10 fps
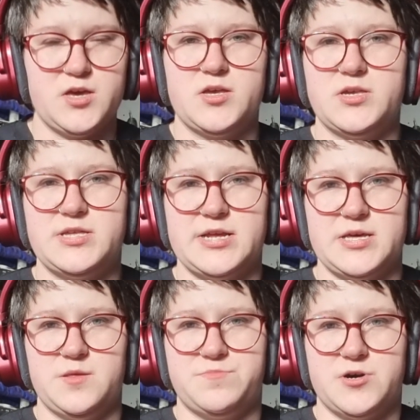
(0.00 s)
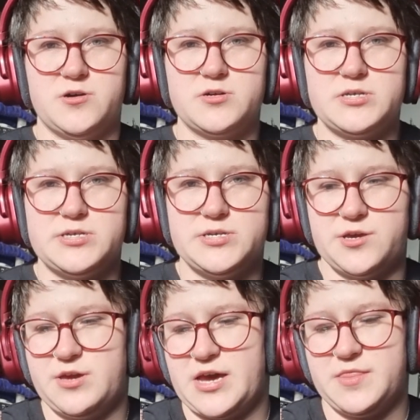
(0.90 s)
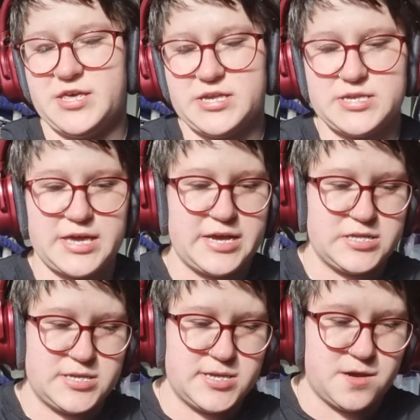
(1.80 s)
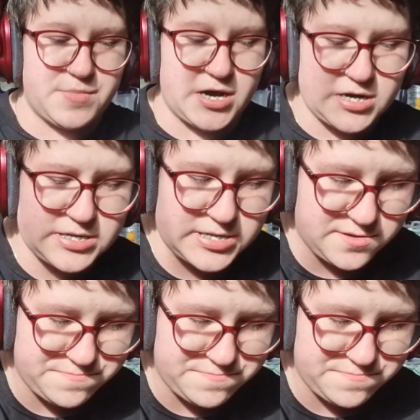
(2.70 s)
still in the box. So yeah, this gets a pass.